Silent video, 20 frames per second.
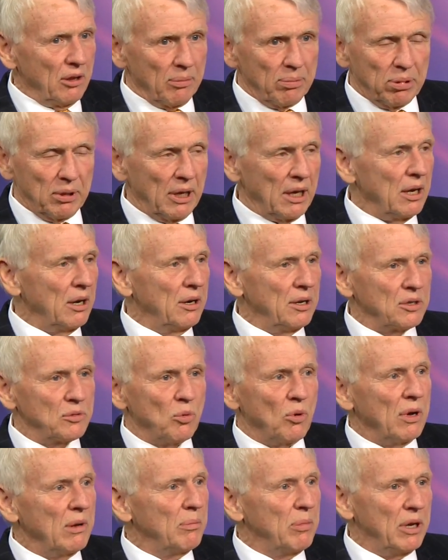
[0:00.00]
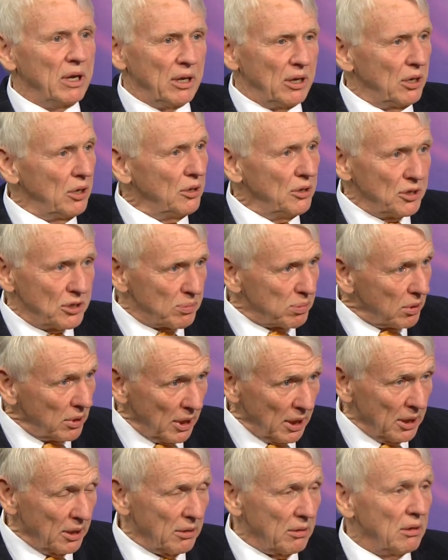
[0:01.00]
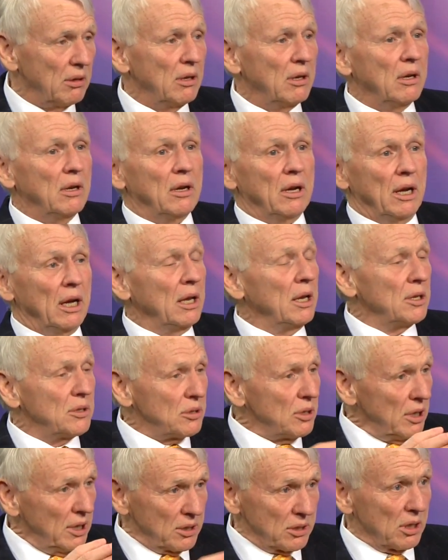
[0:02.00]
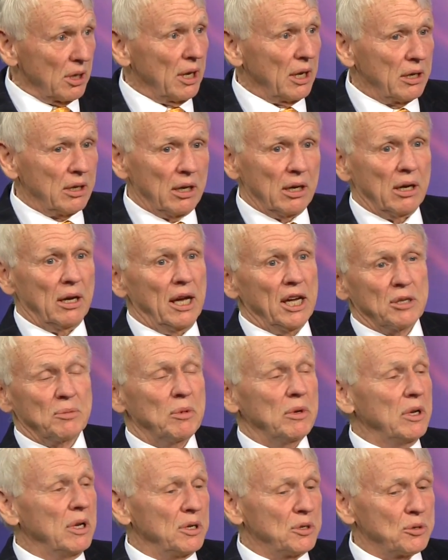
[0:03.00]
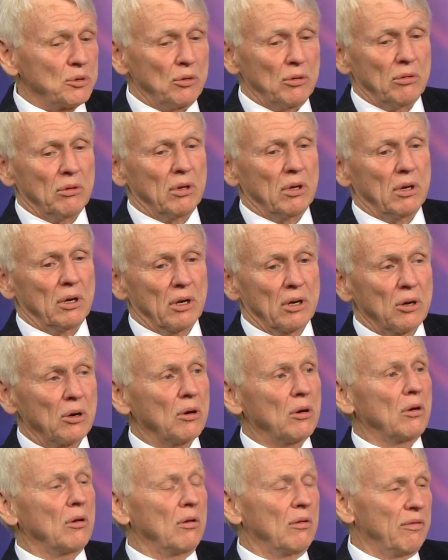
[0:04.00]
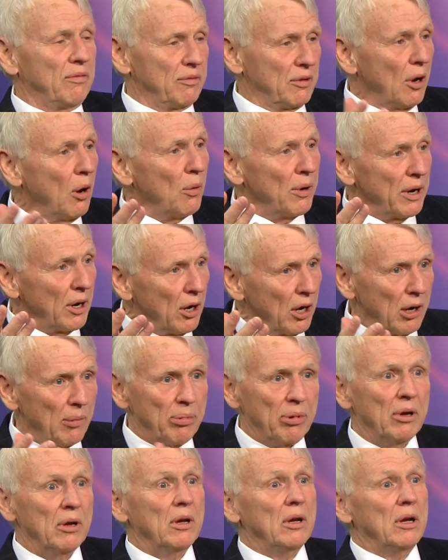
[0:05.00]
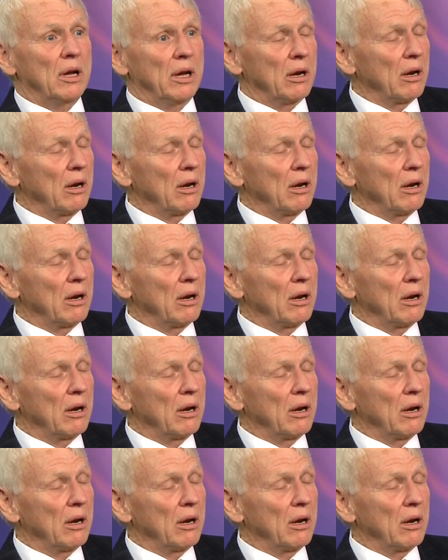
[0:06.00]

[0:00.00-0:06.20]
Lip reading: The planet is one big, huge planet, and it's like an exponential curve going up.